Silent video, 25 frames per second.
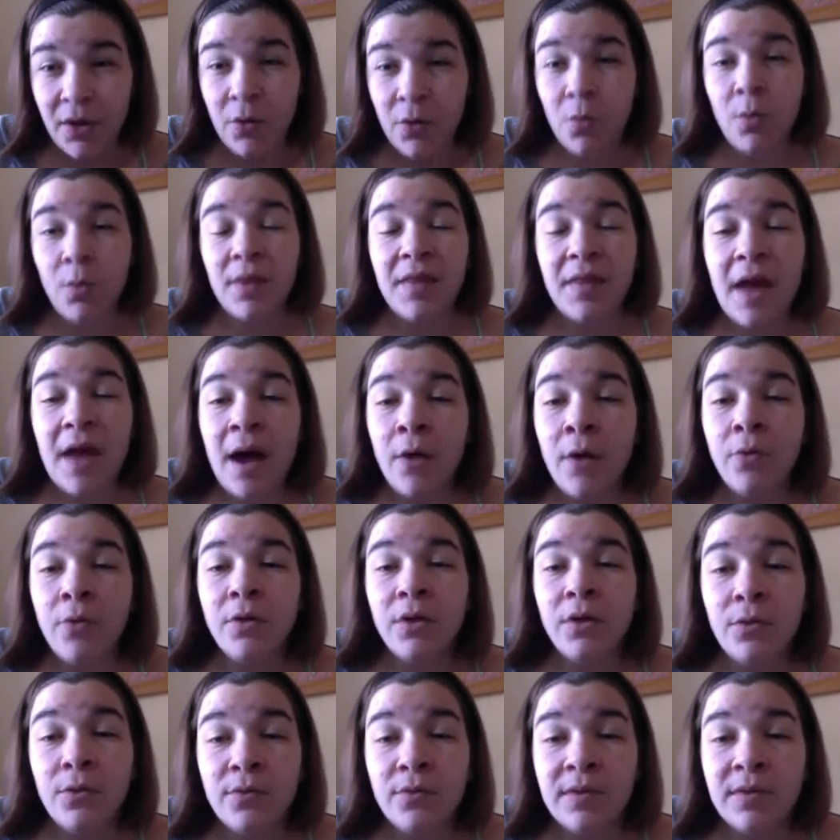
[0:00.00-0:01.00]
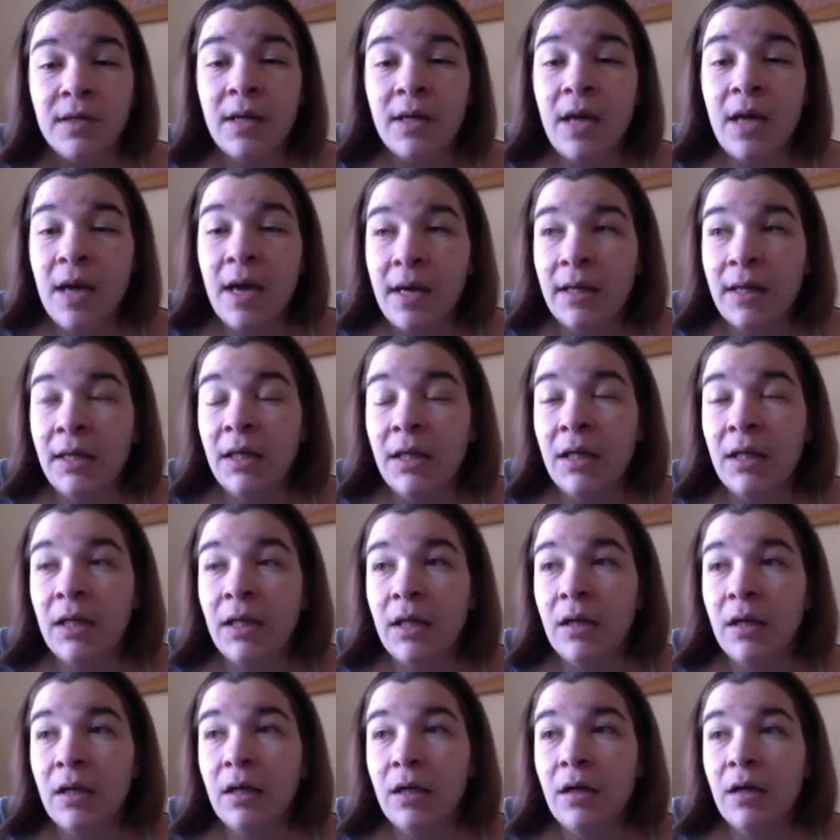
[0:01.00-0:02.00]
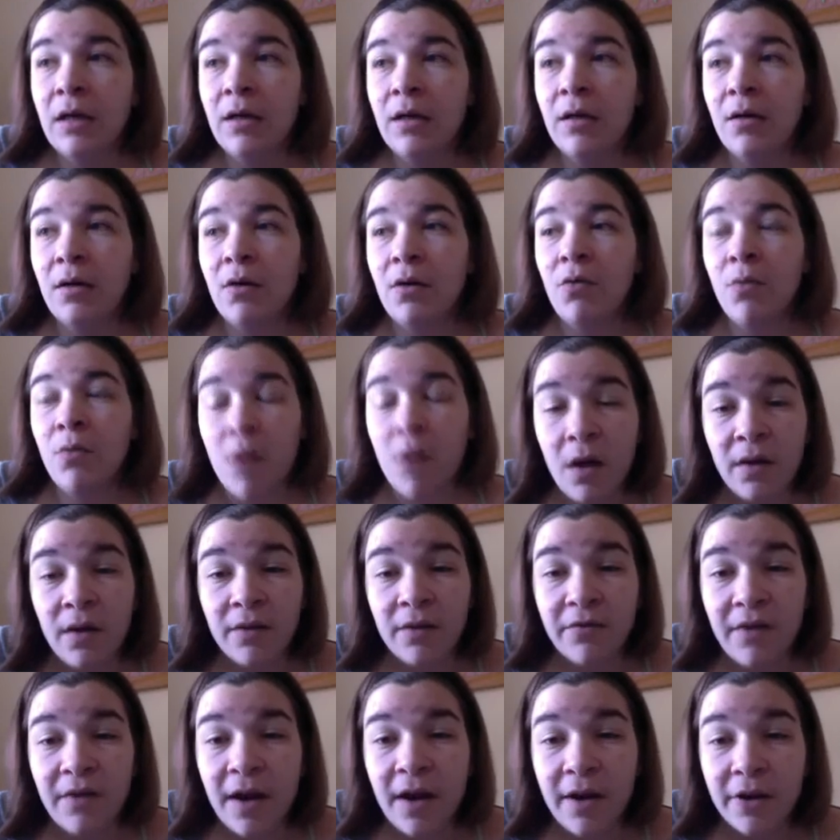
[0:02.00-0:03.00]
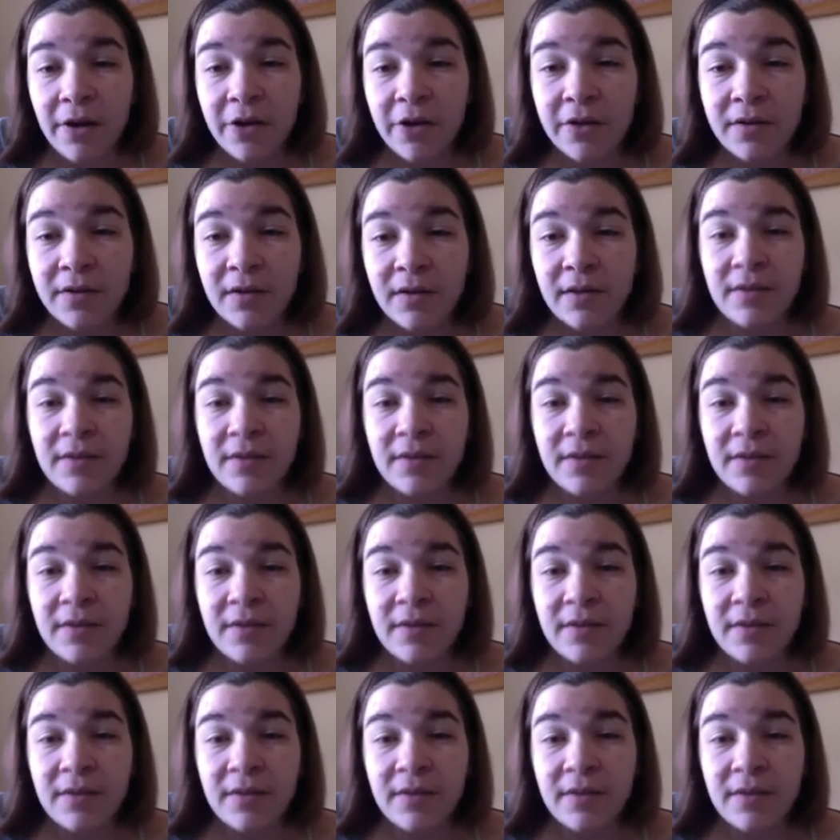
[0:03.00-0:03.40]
without using any qualifiers.